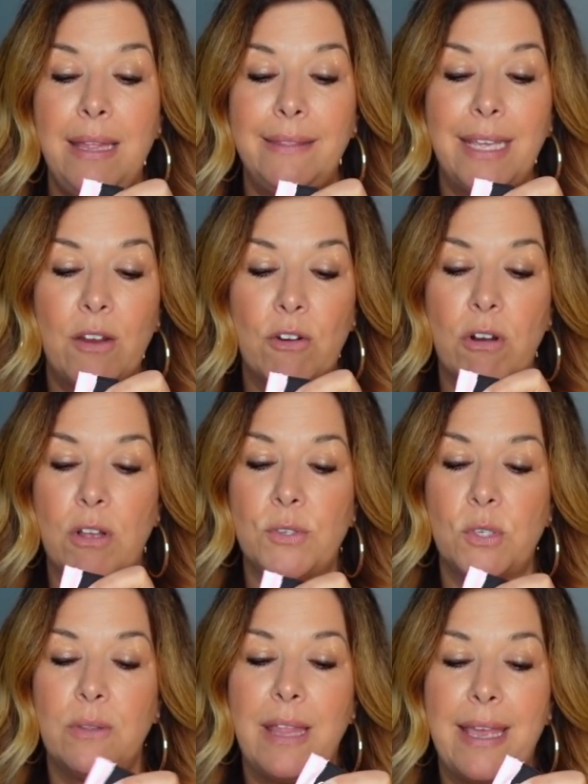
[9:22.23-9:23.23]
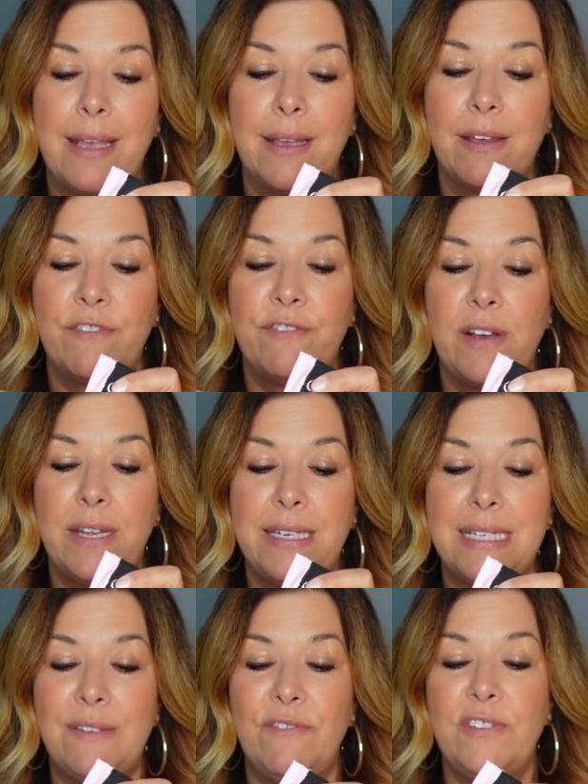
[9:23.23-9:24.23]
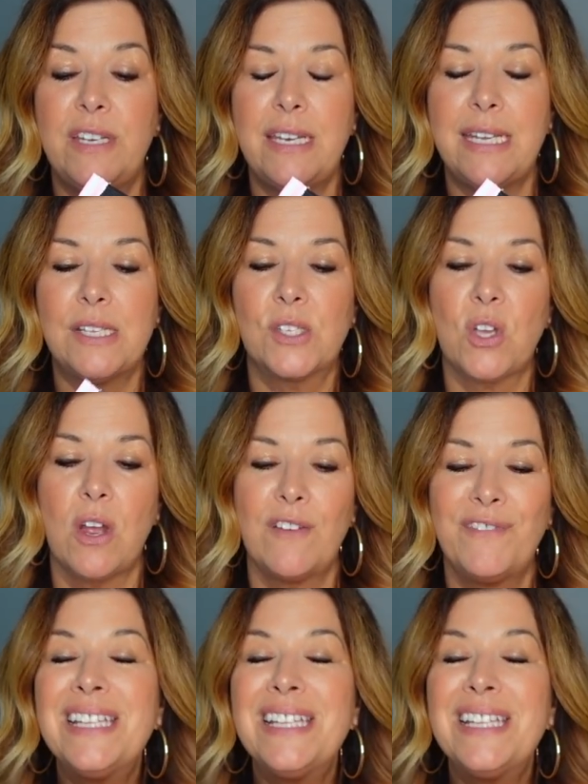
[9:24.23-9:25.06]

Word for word: They are also like a fun infinity scarf.